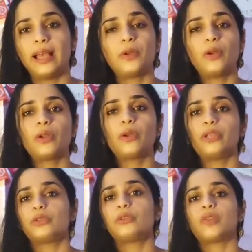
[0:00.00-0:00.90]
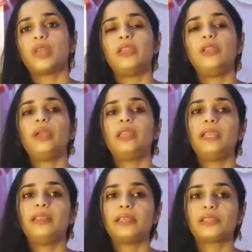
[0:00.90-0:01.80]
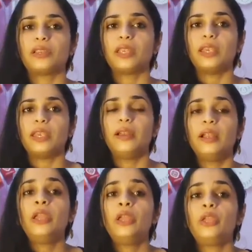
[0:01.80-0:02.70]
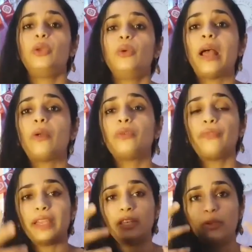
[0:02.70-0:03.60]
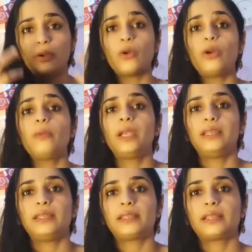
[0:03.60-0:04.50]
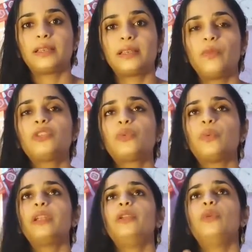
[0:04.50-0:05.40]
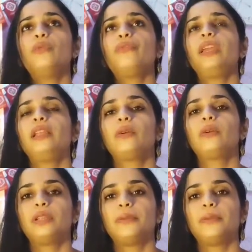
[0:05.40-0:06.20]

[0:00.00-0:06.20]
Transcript: I'm not going to train you any meditation here. You have to find your own meditation, which one you feel good.